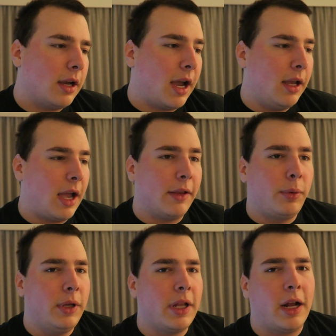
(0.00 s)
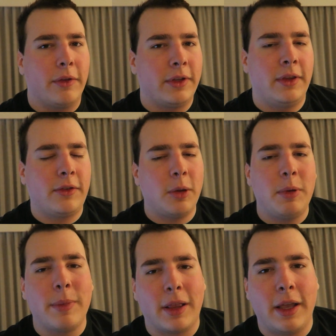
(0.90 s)
I tweeted out, I was like, this could
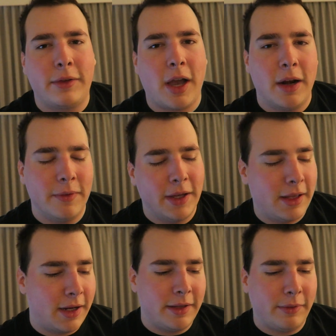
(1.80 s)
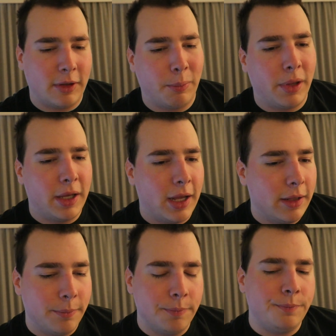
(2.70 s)
be my last COD event, and I didn't even get to play at
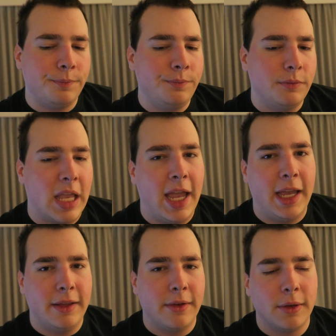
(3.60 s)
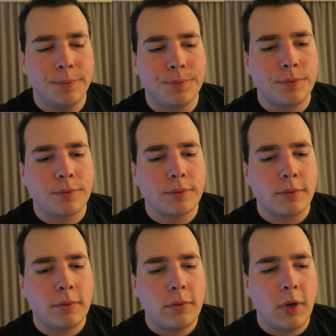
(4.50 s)
it. And
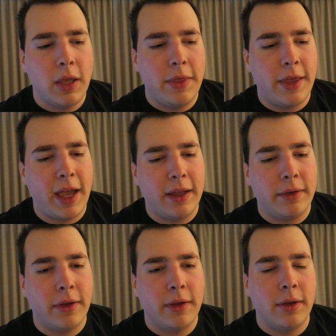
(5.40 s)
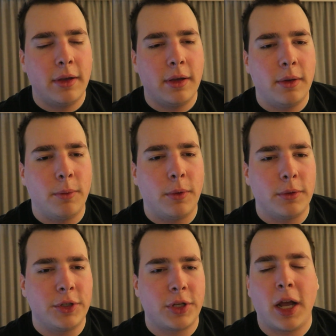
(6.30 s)
that
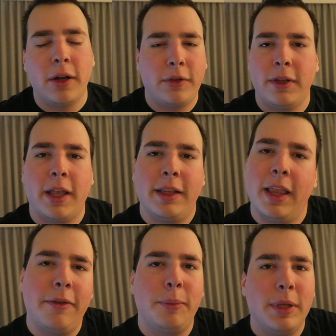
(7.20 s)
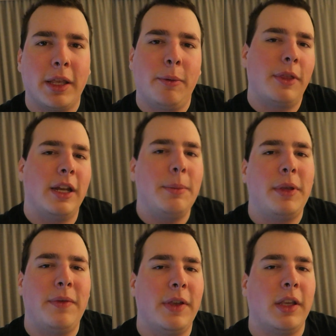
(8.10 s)
just honestly like left me like with an
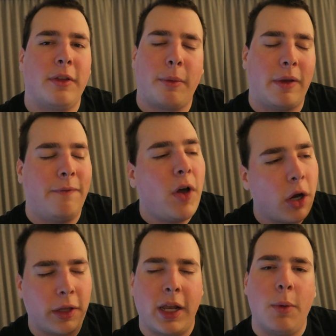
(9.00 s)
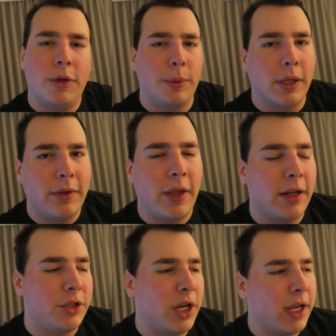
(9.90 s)
empty feeling, because I'm like, fuck, like I wish we at least
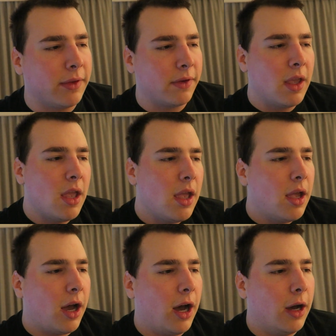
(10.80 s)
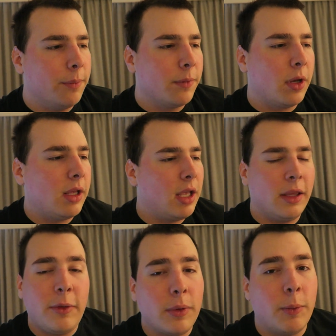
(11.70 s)
had a chance. And at
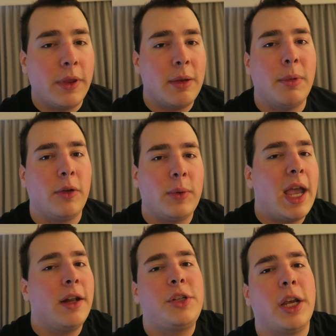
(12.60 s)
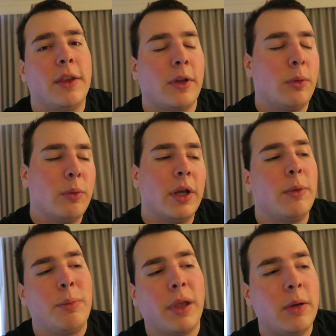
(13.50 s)
least with Embos we had a chance. Like, we went,
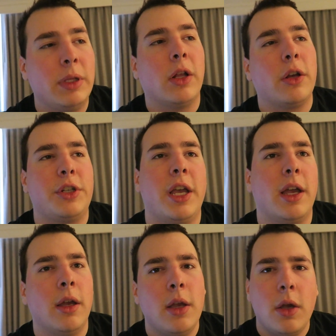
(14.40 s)
we played, we lost, yeah.